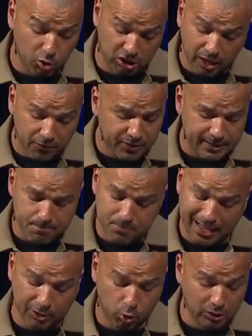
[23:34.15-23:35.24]
love them,
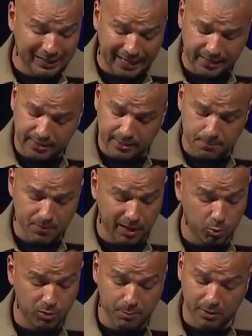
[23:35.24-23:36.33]
I don't like them, I
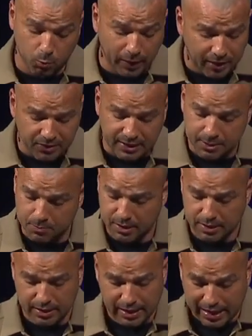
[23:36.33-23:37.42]
don't want to be around them.
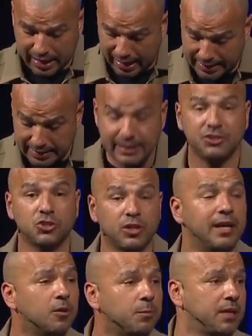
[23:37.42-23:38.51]
I need your
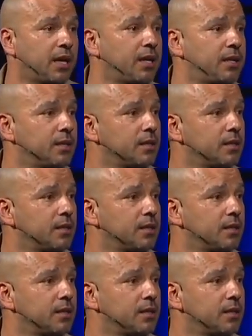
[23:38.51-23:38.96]
help, God.